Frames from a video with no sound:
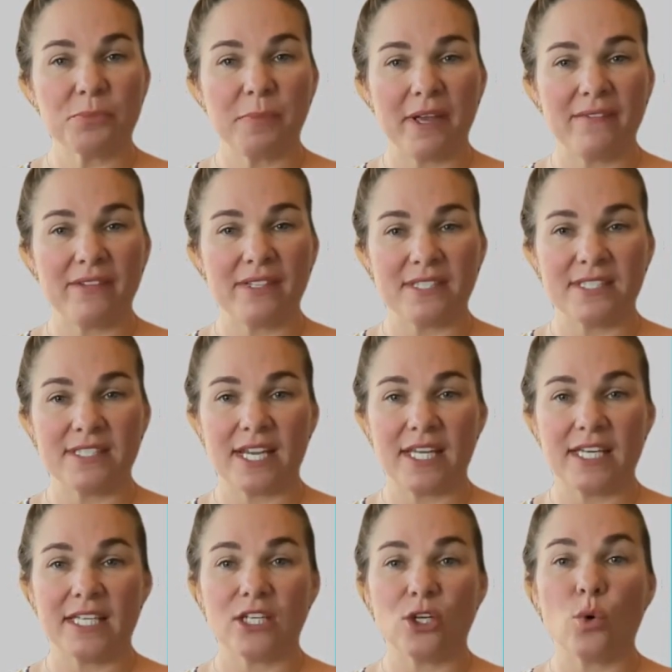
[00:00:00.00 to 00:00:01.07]
Bevan
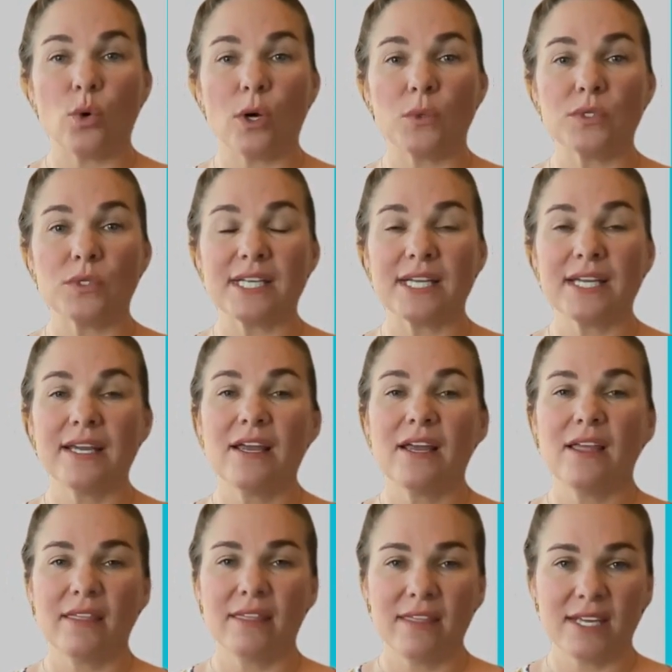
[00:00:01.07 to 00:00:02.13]
stated, quote,
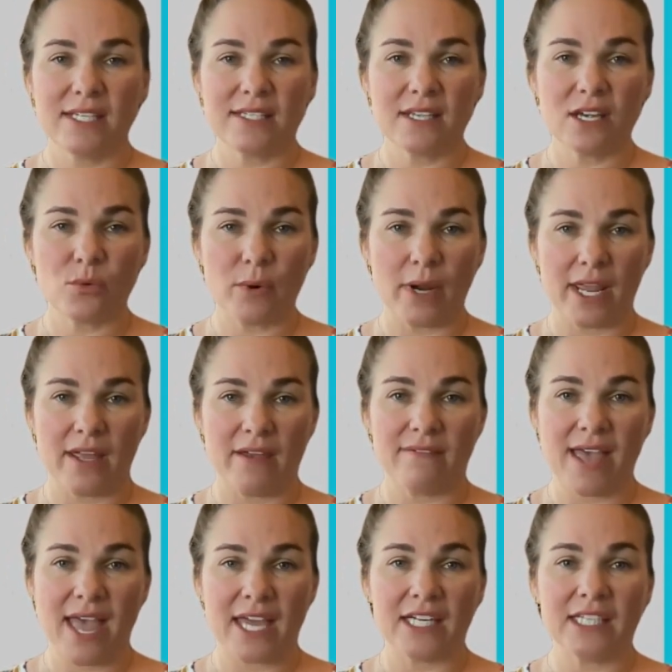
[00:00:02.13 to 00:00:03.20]
this array of
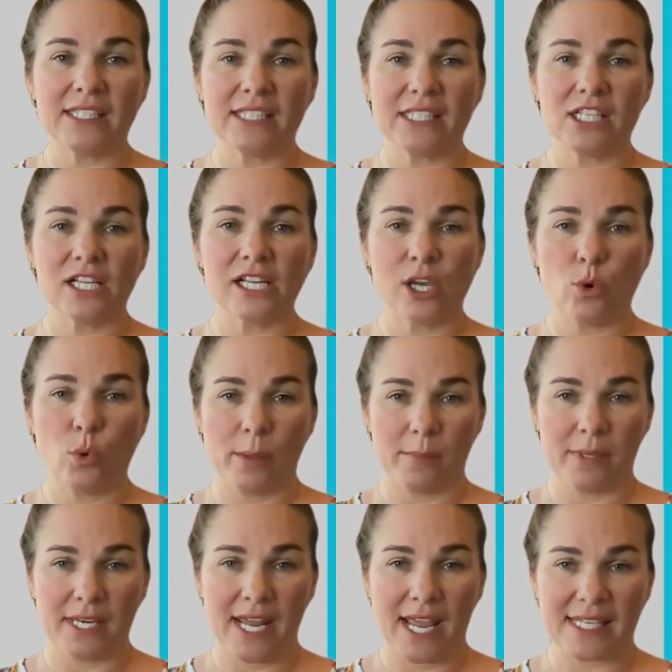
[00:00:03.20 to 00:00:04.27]
analytical
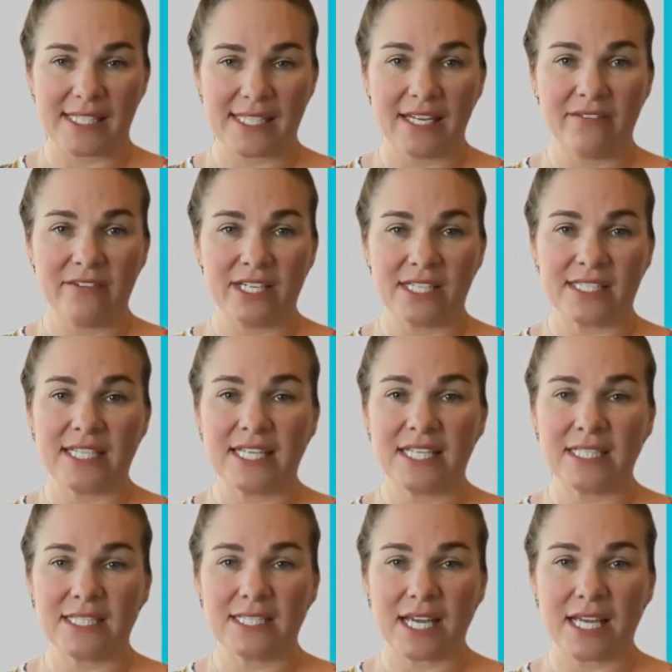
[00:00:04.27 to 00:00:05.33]
equipment has given us
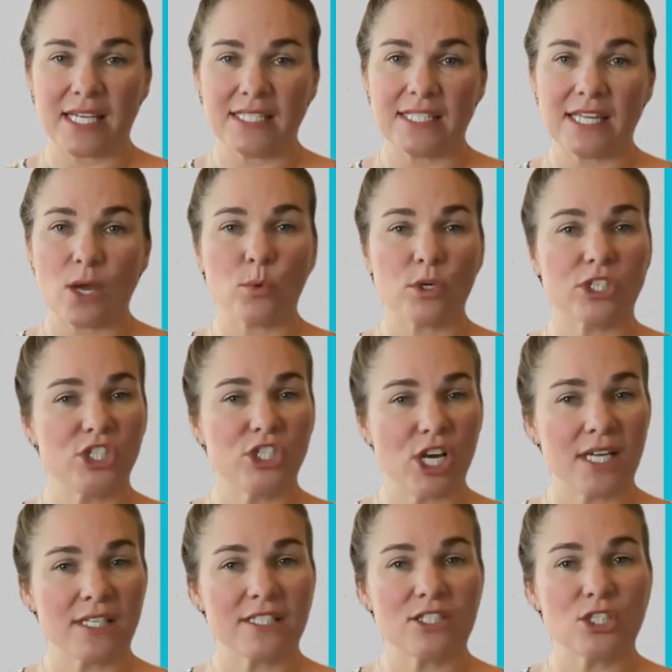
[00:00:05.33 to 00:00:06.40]
insights that were
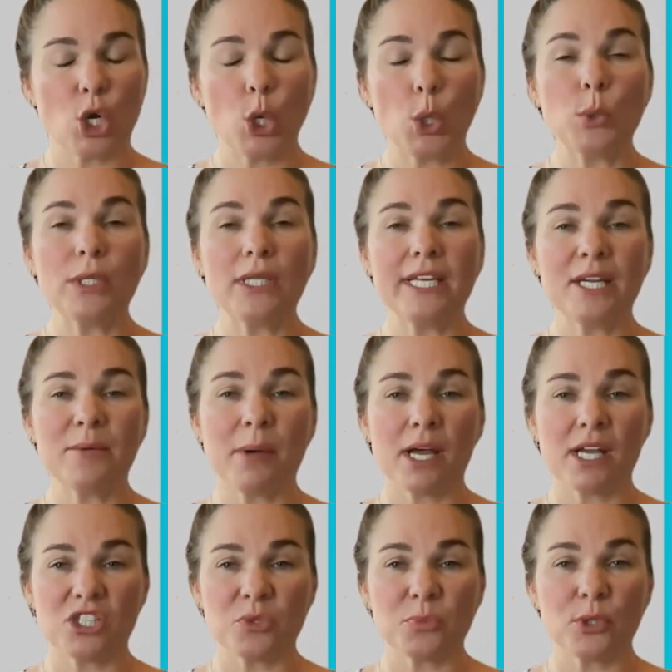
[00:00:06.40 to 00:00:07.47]
just totally
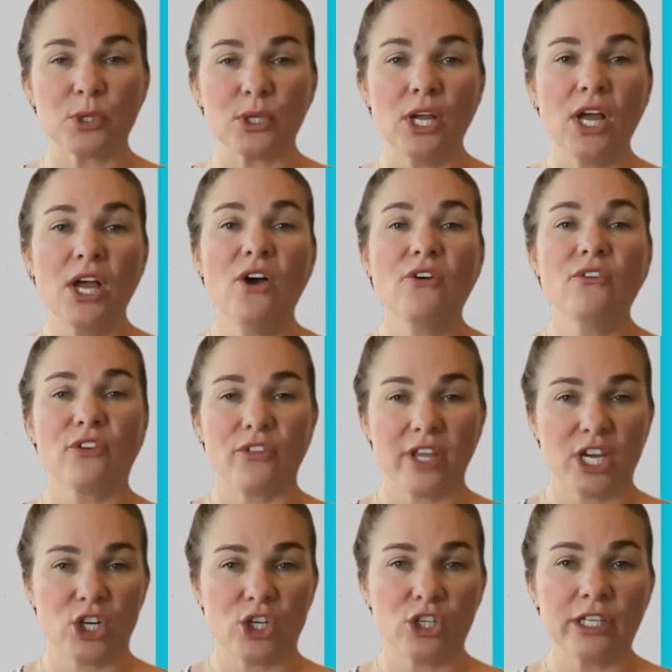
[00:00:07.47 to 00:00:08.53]
impossible for
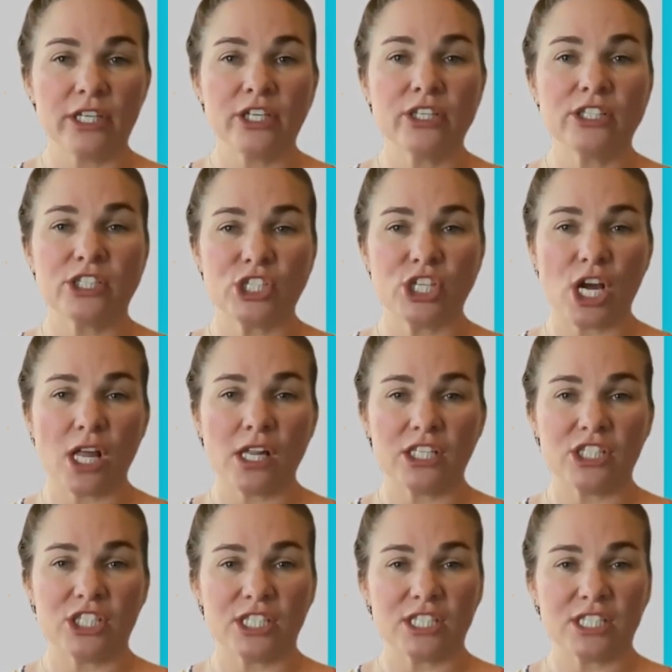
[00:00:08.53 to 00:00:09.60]
the earlier
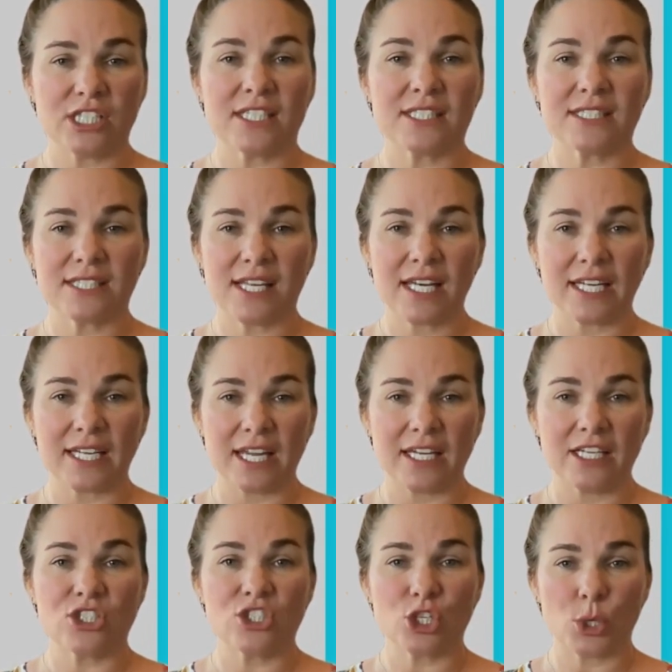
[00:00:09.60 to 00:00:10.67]
geologists studying
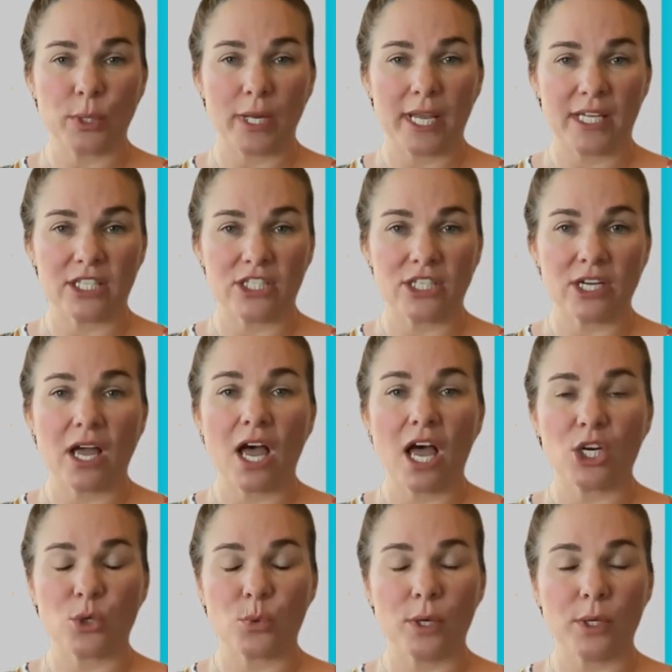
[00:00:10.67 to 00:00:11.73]
Stonehenge,
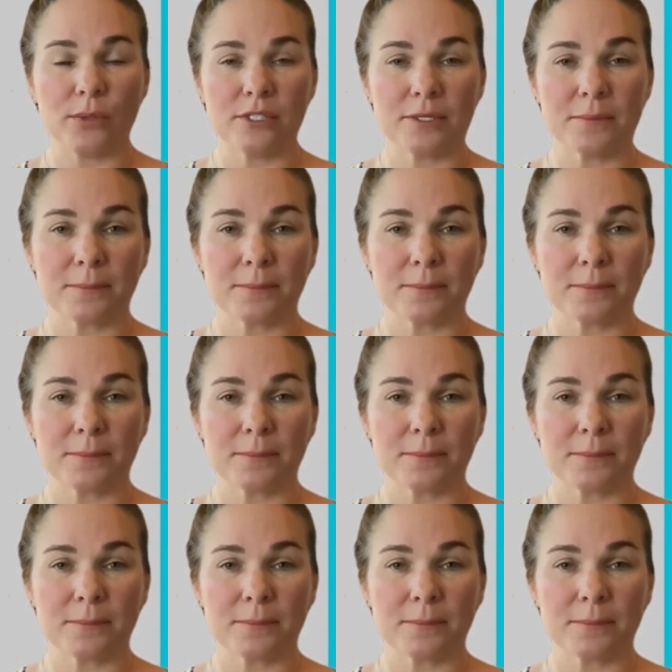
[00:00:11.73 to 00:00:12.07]
unquote.